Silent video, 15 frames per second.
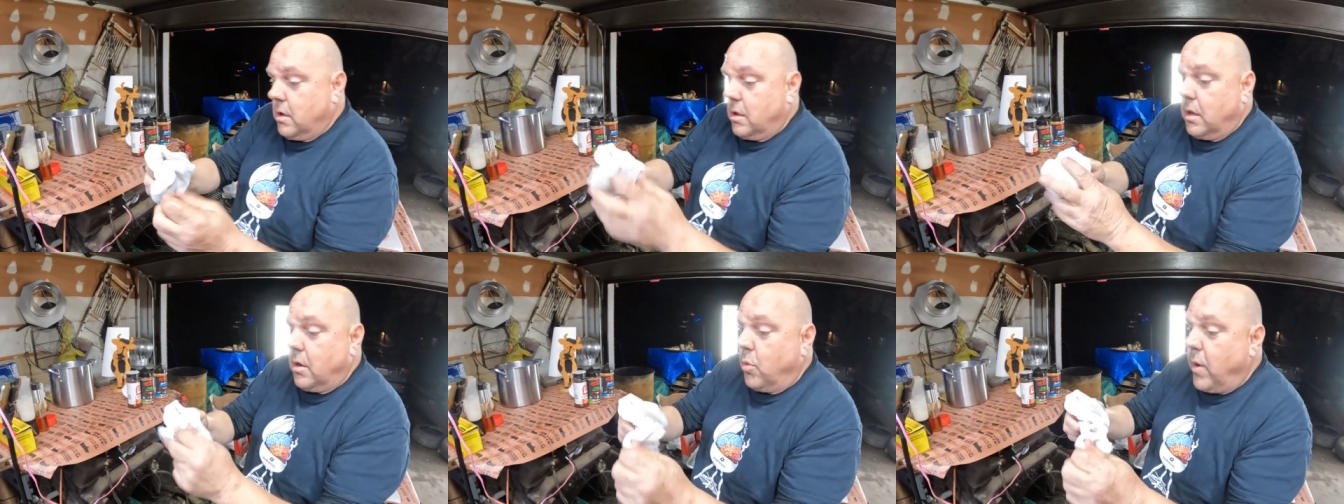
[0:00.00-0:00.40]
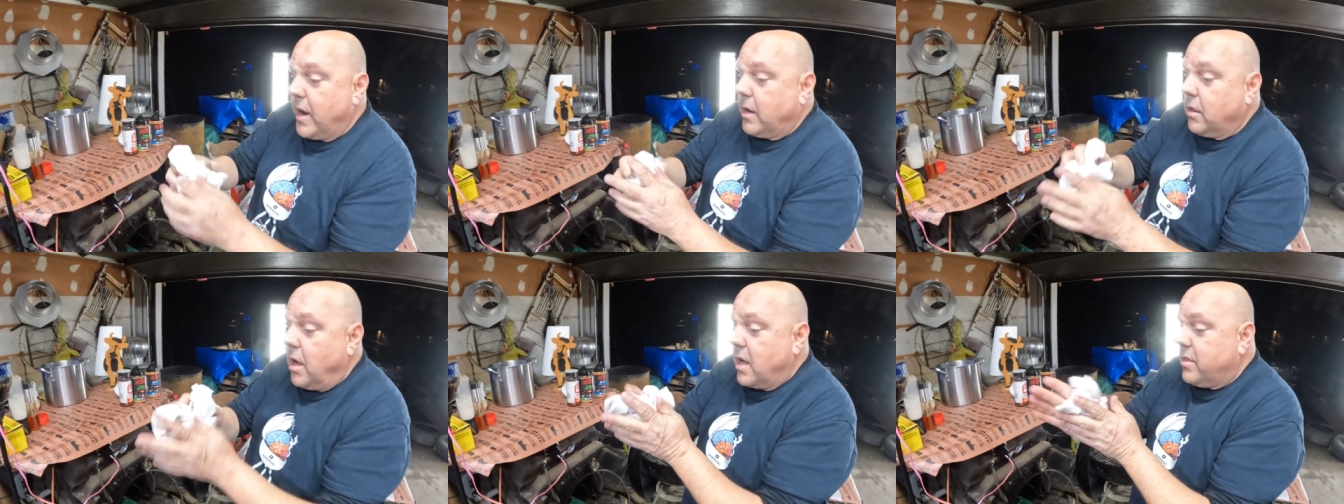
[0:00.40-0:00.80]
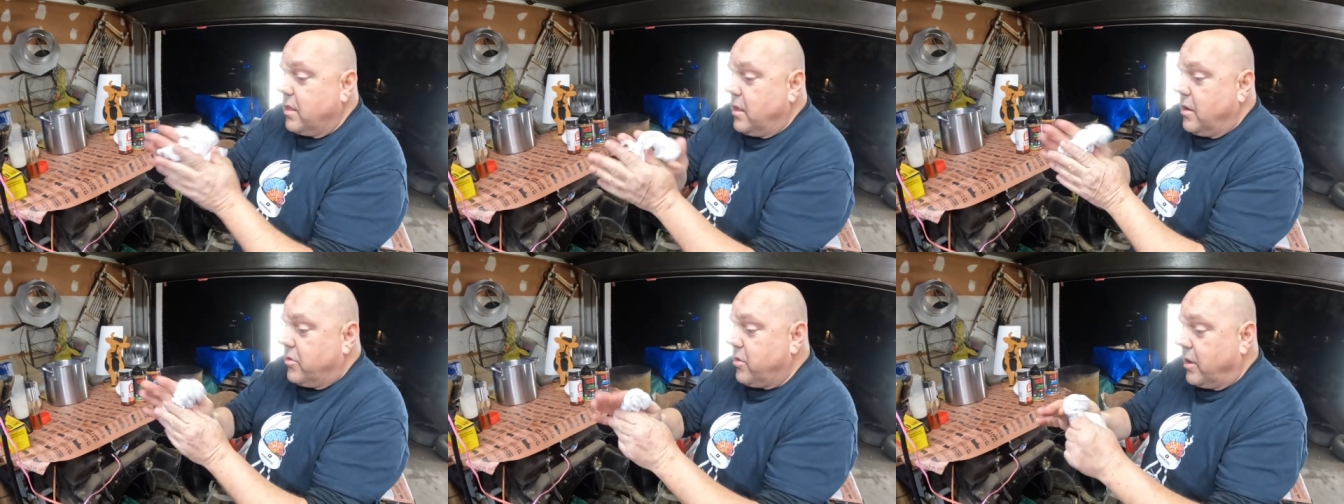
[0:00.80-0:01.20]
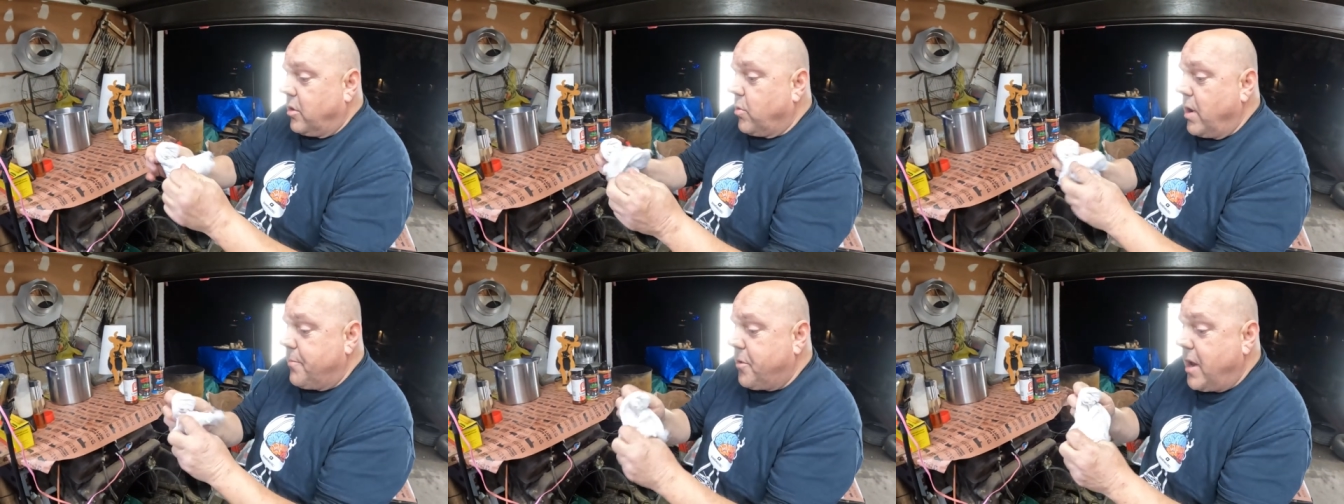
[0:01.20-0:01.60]
little white cloth in there so you
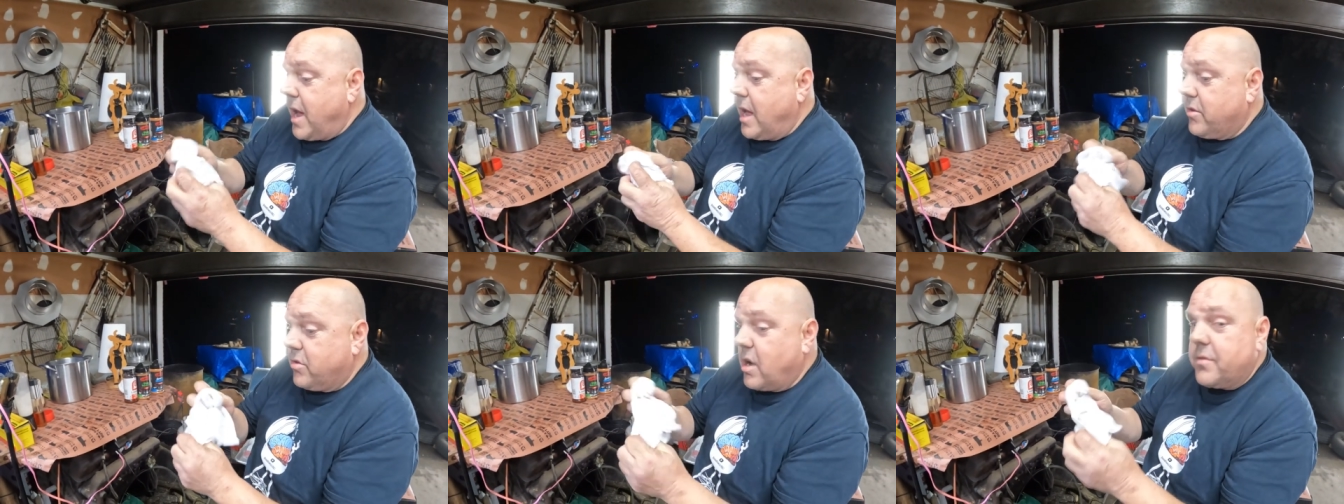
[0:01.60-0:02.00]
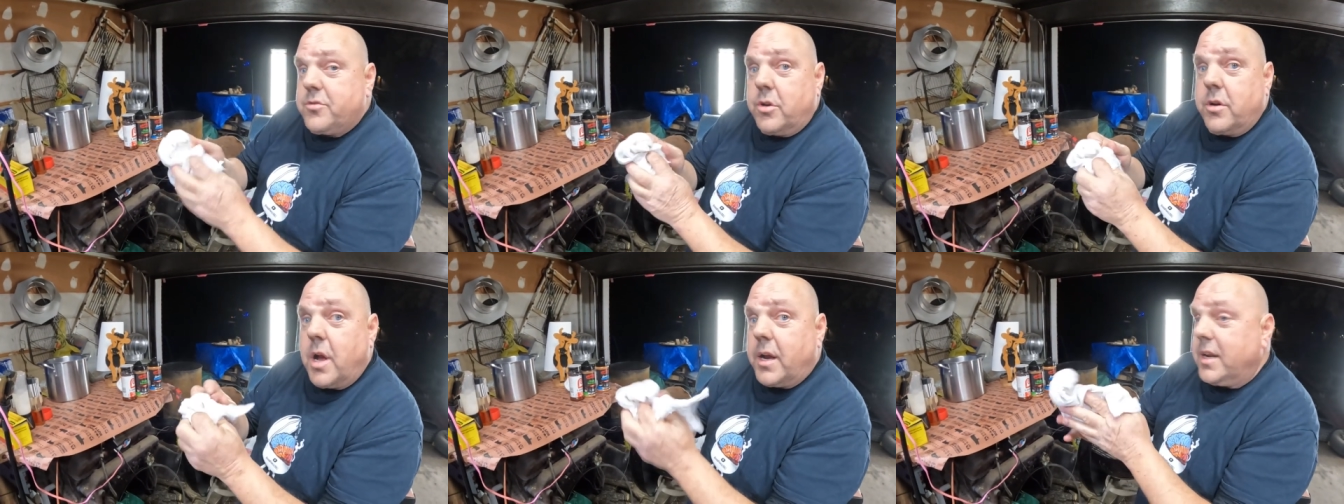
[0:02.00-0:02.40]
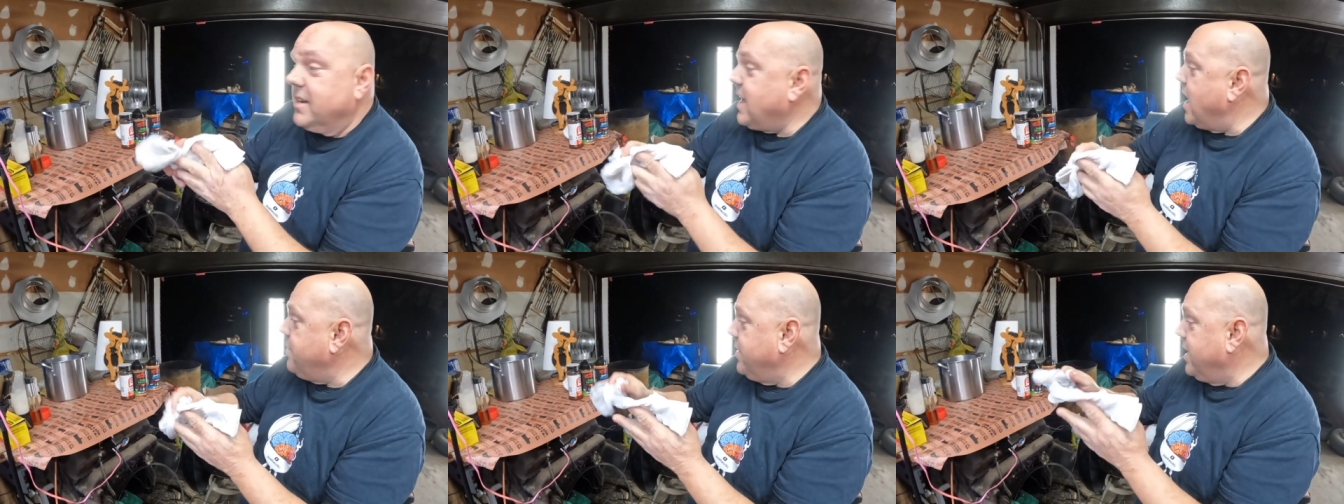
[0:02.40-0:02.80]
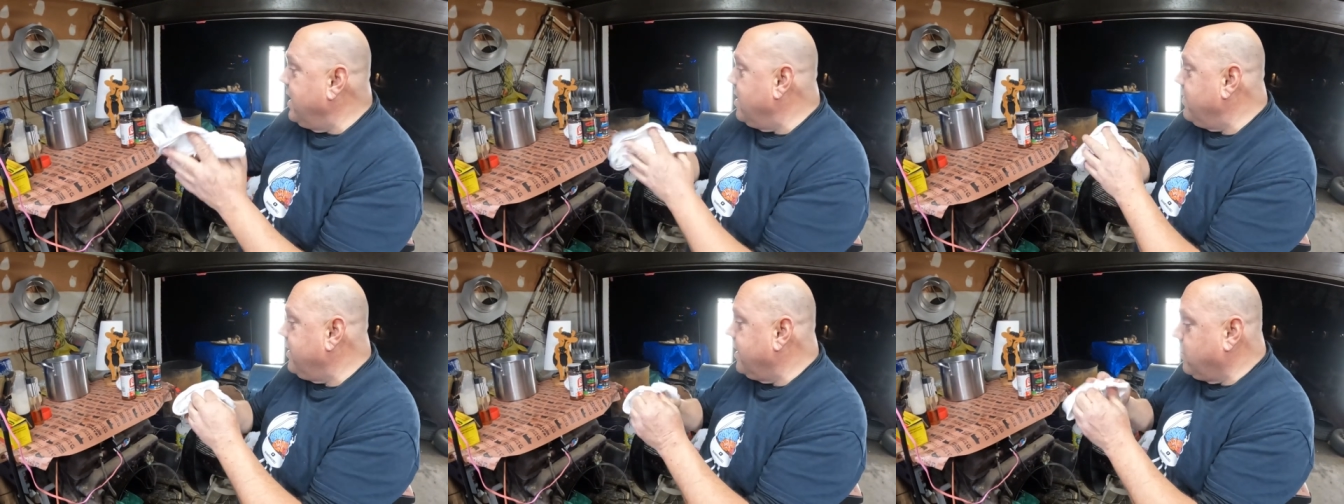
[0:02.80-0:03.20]
can wipe your hands off so you're not
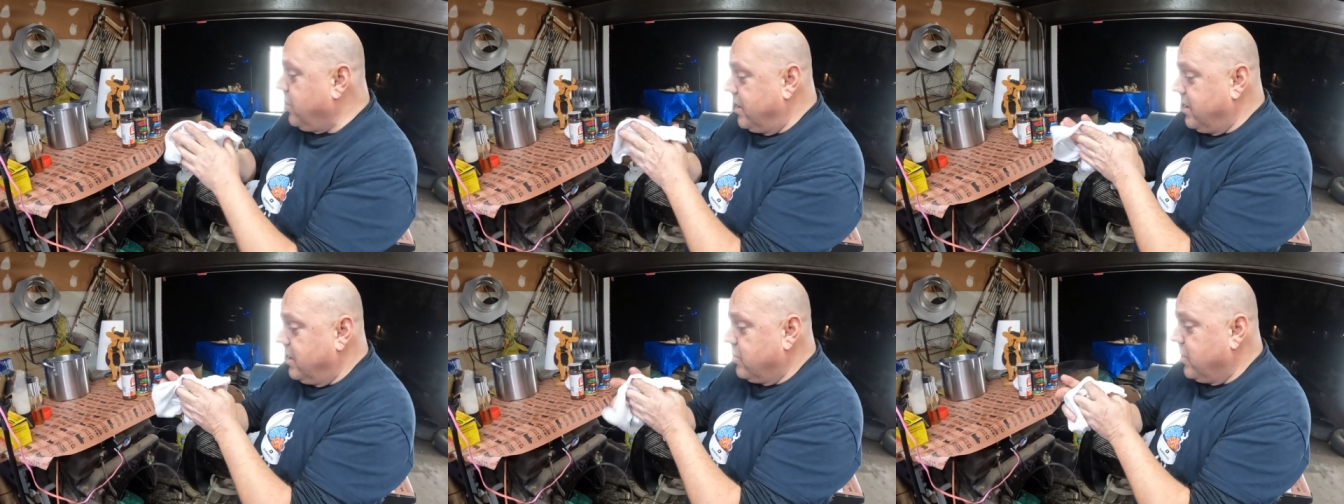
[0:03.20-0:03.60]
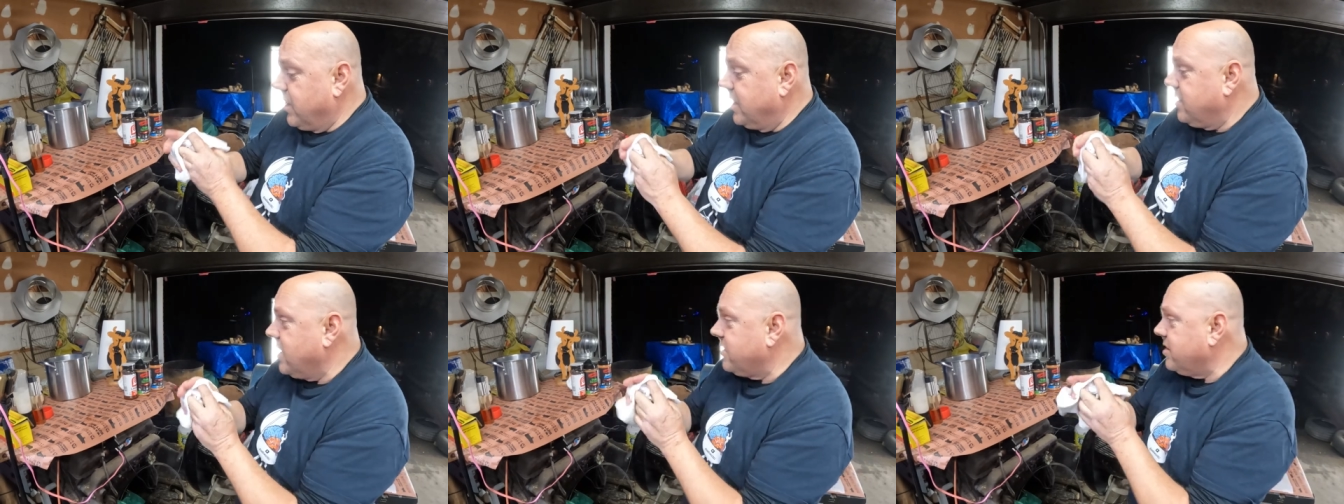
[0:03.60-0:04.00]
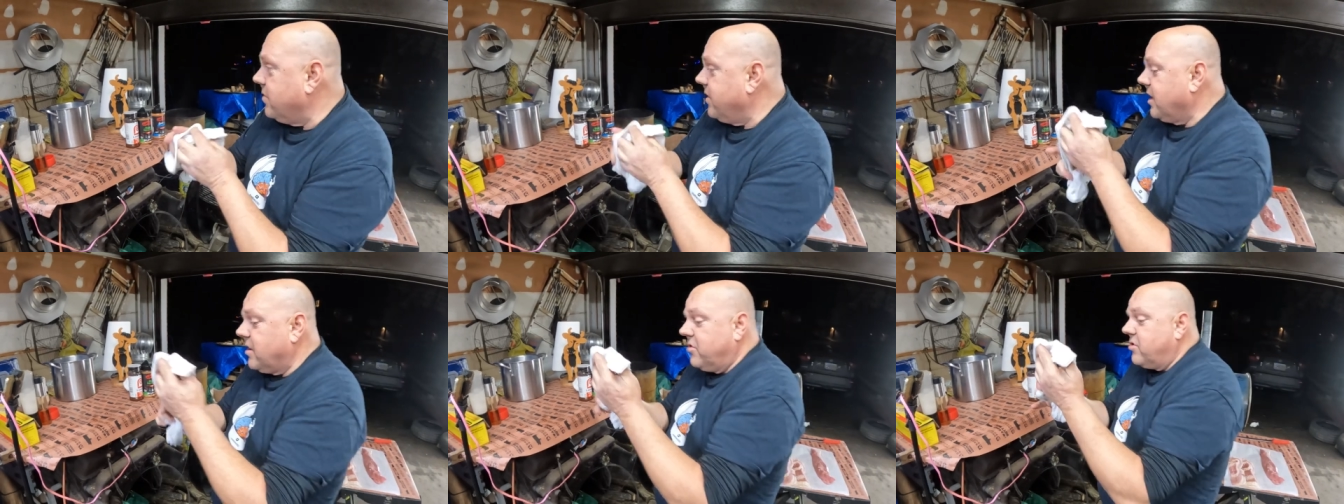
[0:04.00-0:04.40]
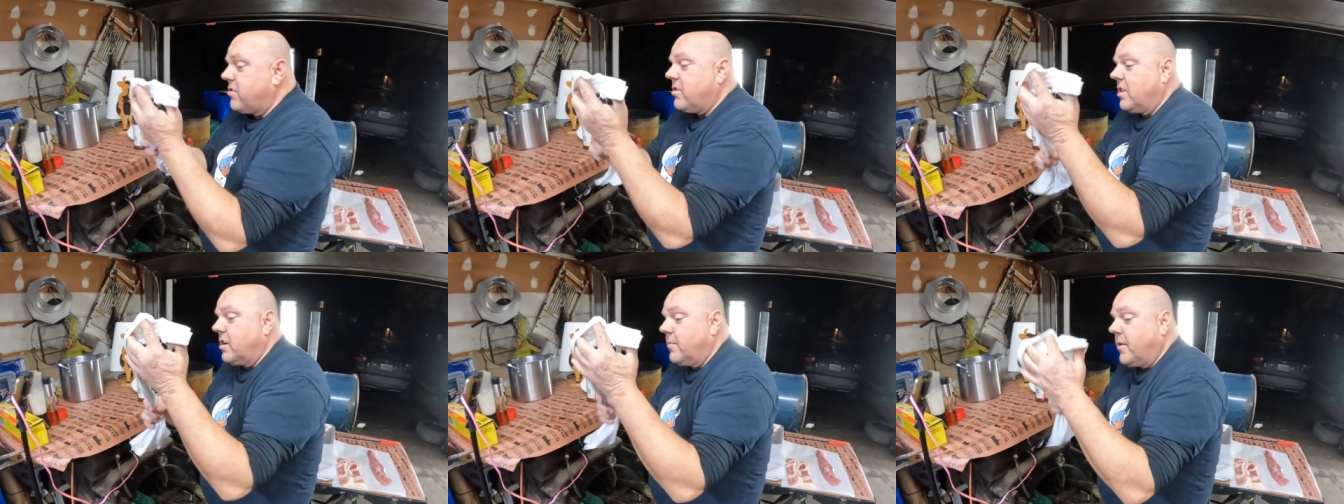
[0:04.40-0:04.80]
contaminating everything when you touch everything, because
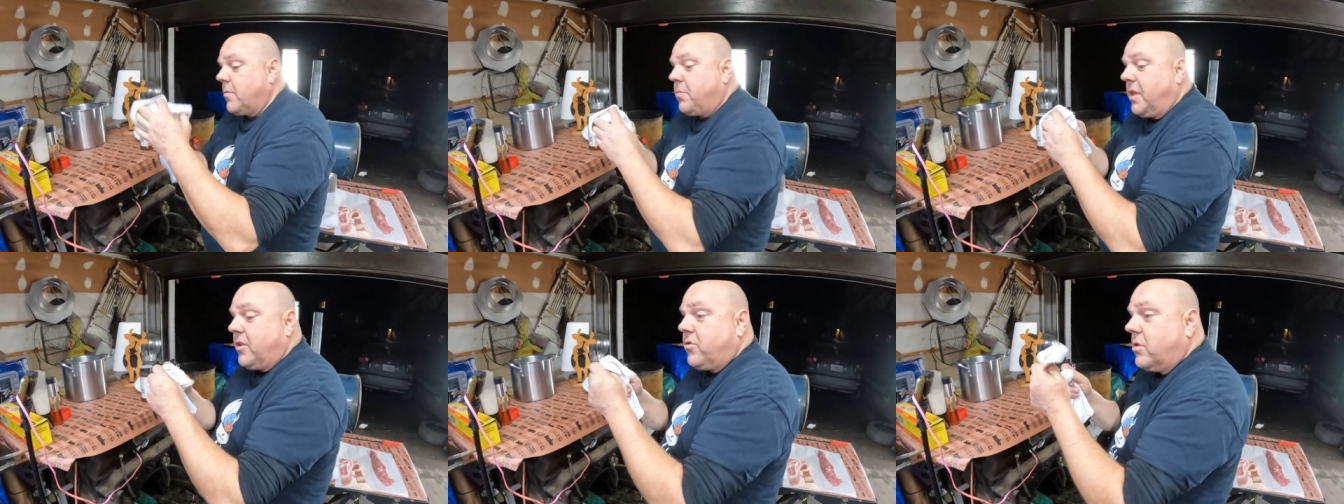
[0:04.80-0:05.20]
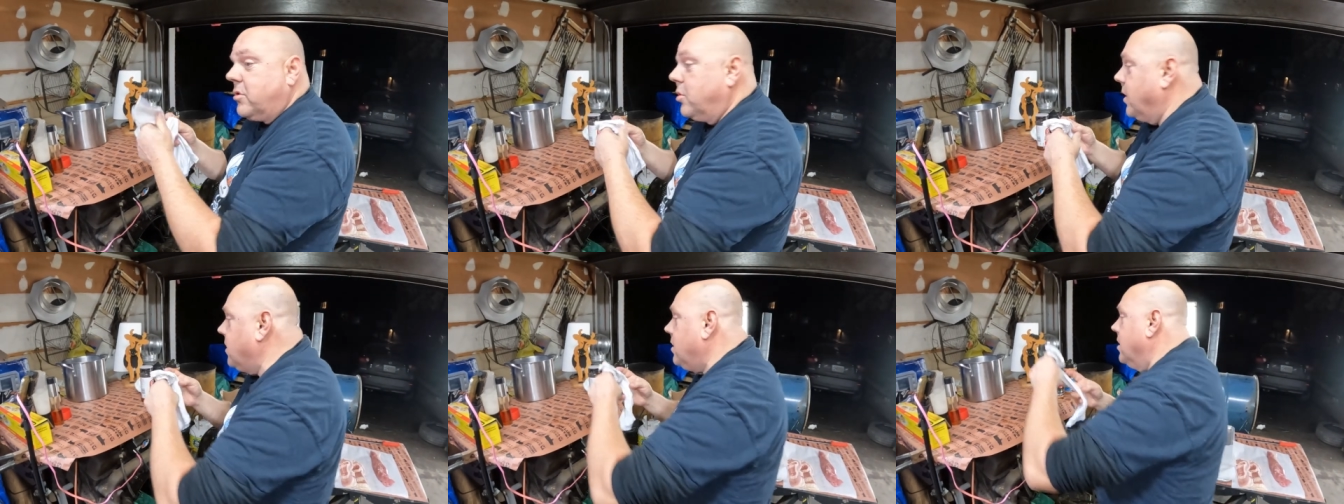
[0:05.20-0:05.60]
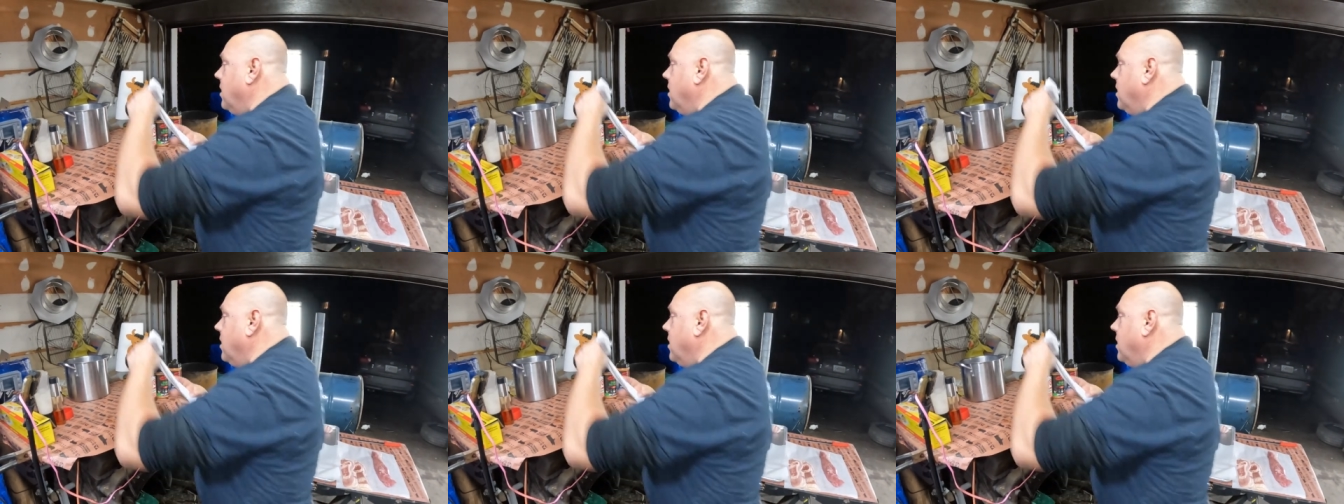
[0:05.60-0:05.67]
just a little bit of bleach will do it,